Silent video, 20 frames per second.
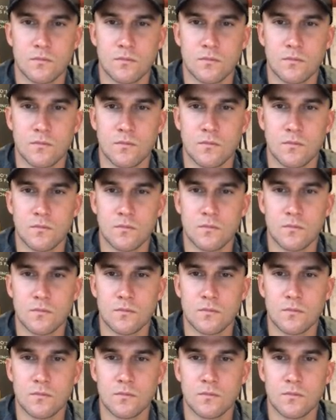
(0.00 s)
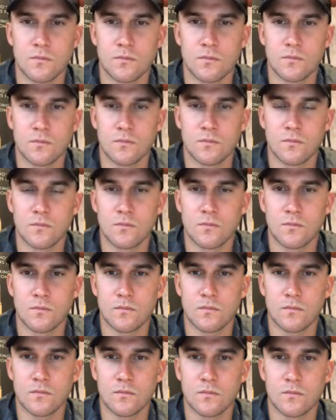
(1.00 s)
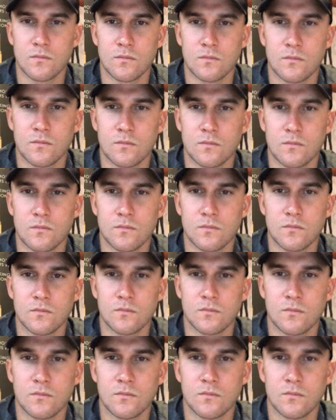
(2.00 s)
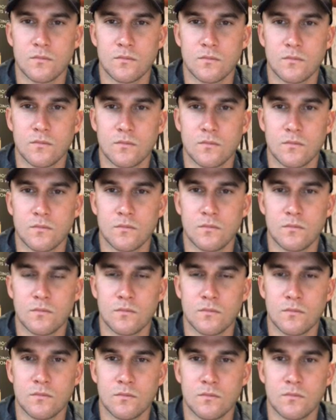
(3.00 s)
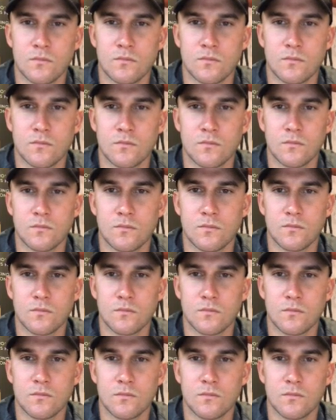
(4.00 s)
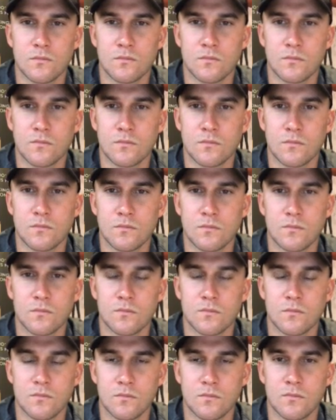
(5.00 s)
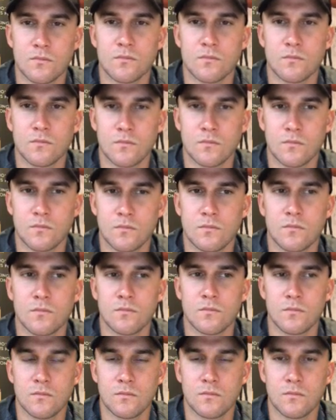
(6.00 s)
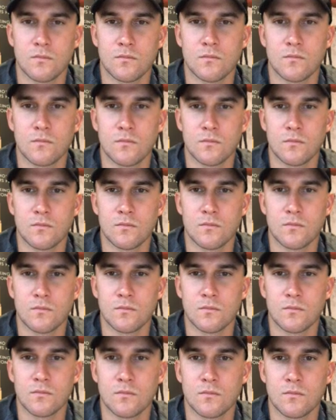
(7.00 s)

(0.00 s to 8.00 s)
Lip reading: [no speech]